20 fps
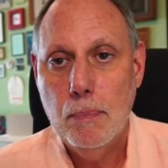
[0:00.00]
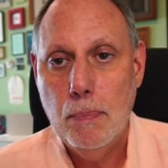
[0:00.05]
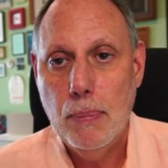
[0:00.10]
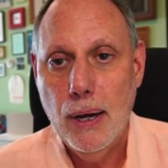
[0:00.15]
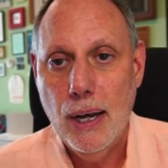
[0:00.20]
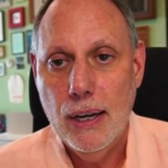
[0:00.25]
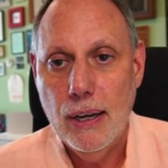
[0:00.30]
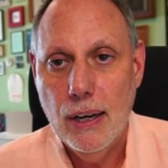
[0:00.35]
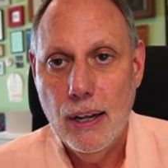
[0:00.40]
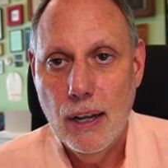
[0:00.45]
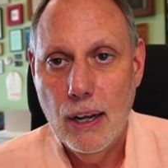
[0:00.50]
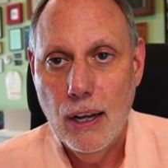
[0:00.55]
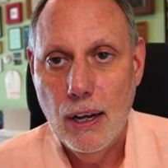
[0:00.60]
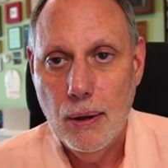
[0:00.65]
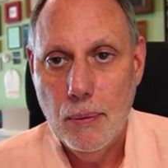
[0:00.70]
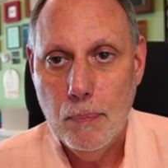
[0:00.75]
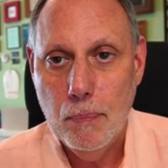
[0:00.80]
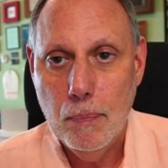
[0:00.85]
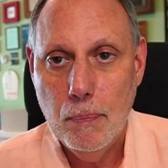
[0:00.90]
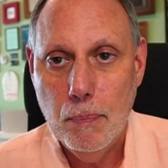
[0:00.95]
but
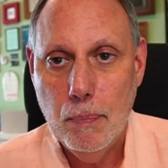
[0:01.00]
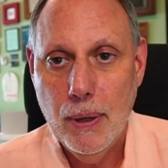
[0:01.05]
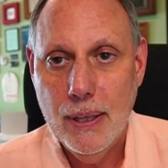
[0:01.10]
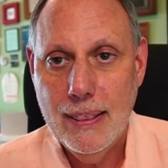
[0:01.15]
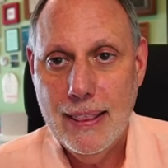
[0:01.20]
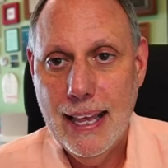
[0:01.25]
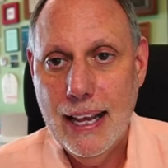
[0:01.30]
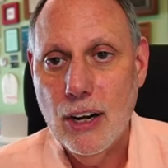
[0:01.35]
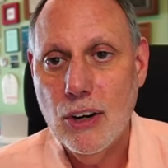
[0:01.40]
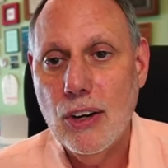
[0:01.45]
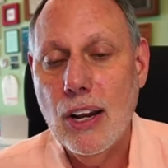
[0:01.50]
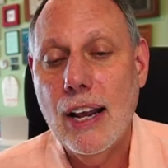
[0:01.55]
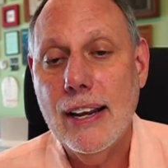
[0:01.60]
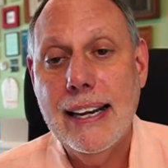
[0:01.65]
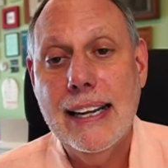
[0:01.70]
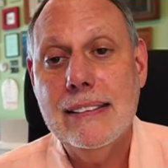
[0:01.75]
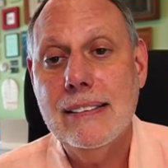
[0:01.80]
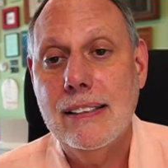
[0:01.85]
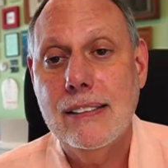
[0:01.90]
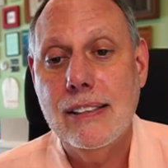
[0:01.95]
um, but they are not
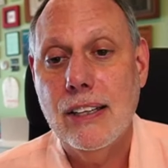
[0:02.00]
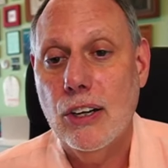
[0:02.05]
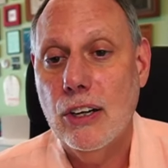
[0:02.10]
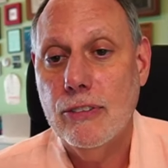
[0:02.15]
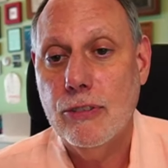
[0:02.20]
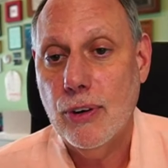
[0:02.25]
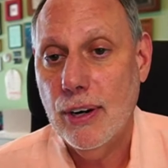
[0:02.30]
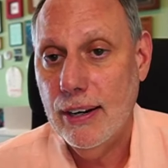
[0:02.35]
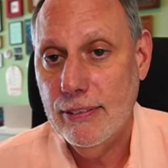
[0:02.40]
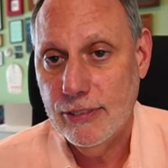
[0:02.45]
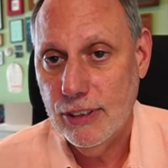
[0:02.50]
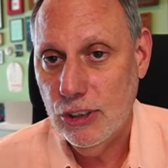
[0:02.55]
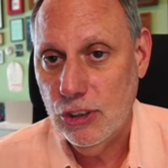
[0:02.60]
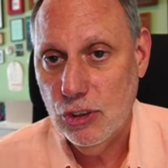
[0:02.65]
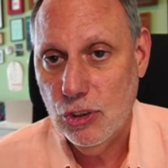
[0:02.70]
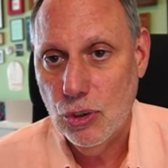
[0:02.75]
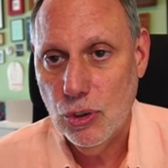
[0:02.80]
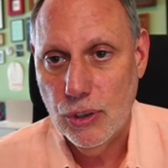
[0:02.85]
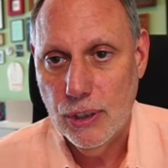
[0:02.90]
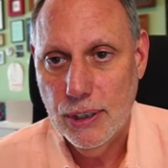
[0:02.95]
necessary for every
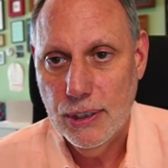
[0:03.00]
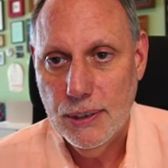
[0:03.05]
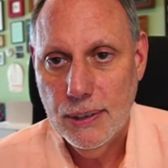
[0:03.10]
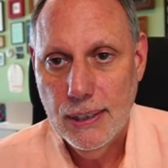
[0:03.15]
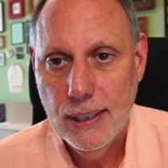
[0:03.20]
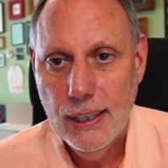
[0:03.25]
story.